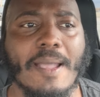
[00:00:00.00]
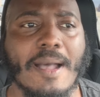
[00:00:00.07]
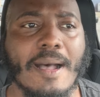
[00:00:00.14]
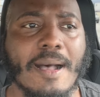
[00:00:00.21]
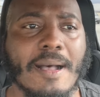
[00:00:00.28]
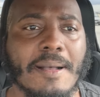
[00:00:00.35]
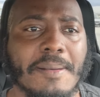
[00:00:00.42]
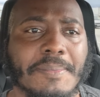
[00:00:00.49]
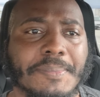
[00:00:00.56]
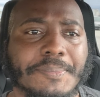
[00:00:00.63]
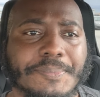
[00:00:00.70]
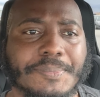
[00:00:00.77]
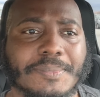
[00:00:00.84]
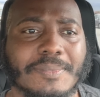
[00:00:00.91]

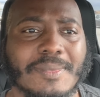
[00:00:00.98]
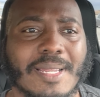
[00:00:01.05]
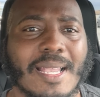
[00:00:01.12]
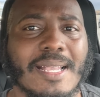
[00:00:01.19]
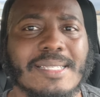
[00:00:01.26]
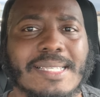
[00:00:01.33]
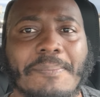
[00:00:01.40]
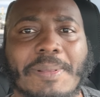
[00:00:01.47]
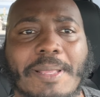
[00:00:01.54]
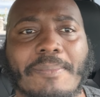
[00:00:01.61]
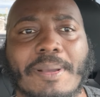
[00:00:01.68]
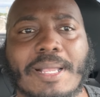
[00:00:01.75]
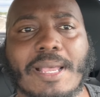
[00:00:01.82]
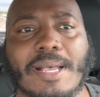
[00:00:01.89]
Um,
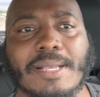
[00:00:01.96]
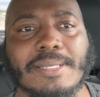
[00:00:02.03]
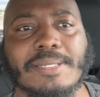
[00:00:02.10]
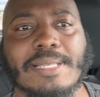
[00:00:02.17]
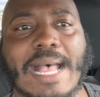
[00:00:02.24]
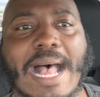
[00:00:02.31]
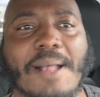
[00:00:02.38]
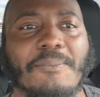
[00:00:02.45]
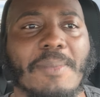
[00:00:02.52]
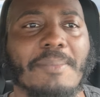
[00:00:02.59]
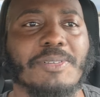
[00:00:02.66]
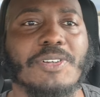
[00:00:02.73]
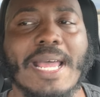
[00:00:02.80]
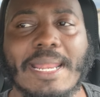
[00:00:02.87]
simply because I'm,
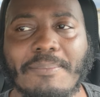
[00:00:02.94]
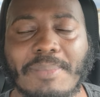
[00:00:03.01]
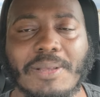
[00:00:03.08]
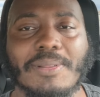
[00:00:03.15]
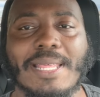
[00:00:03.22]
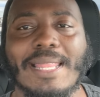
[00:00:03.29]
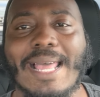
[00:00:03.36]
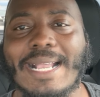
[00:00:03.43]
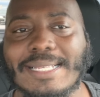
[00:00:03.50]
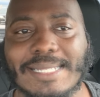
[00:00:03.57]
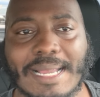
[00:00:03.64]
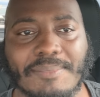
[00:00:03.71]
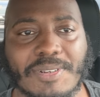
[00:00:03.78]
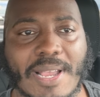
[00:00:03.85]
I'm trying to build it. Like I
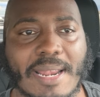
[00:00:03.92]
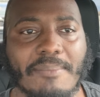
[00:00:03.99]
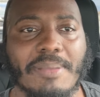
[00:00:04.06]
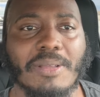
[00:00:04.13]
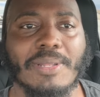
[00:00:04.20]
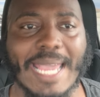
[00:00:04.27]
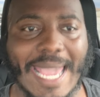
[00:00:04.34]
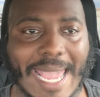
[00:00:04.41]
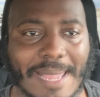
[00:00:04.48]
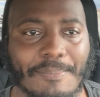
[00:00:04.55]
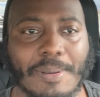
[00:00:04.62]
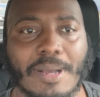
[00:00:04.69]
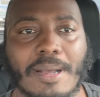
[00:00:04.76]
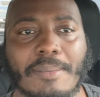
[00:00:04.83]
said, I'm trying to build the
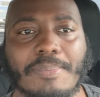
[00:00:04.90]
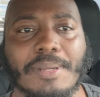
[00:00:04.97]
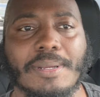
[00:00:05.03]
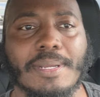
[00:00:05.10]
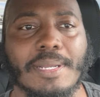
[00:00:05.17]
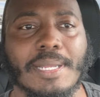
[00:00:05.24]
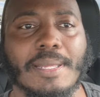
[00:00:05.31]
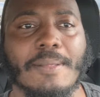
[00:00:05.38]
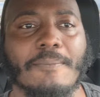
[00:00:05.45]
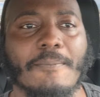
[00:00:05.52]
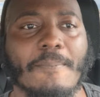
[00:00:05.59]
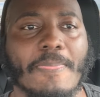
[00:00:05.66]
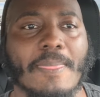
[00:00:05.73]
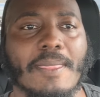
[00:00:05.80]
ape up.
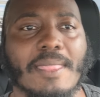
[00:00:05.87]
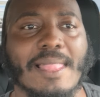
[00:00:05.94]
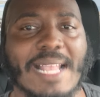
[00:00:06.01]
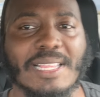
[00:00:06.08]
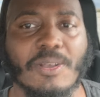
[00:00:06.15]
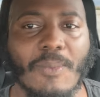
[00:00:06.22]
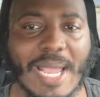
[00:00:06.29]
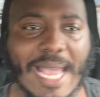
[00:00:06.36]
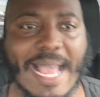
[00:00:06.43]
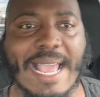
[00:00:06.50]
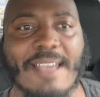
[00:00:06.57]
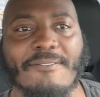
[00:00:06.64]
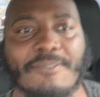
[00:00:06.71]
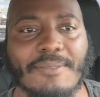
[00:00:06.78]
Like the way I
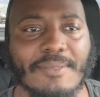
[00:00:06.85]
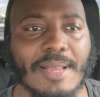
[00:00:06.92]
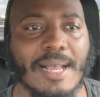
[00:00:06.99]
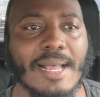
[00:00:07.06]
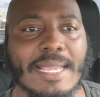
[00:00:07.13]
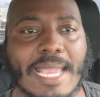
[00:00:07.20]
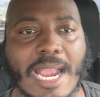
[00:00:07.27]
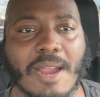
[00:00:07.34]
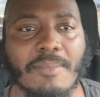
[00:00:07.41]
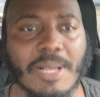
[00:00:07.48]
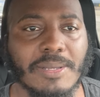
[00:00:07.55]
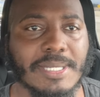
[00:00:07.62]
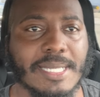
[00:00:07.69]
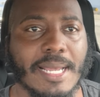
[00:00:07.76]
have uh,
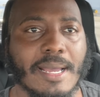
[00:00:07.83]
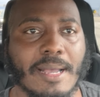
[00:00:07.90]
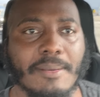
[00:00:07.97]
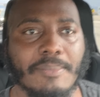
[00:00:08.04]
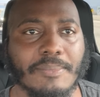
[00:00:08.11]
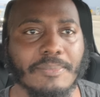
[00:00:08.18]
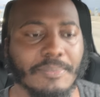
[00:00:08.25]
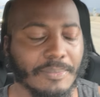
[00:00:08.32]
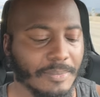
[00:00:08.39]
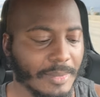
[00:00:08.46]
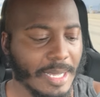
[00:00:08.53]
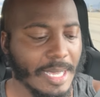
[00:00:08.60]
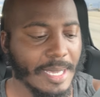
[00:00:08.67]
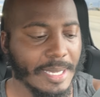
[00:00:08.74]
caramel set up
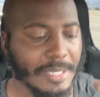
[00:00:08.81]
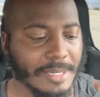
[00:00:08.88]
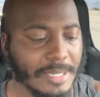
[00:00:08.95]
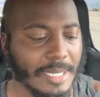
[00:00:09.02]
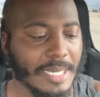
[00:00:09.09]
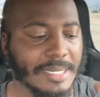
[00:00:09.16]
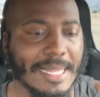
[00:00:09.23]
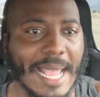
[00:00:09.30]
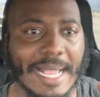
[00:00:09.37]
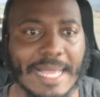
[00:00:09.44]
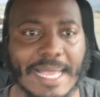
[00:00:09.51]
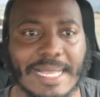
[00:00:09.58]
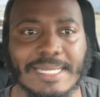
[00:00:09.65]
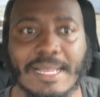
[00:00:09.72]
is is
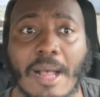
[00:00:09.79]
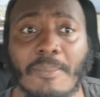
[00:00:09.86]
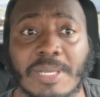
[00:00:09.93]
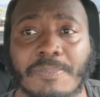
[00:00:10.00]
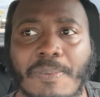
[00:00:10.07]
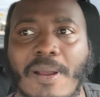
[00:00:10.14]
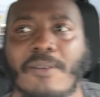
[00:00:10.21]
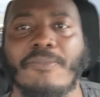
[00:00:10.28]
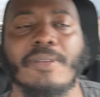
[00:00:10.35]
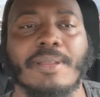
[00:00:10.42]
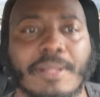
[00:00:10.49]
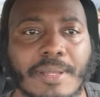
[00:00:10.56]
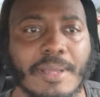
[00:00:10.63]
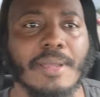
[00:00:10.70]
like it's almost perfect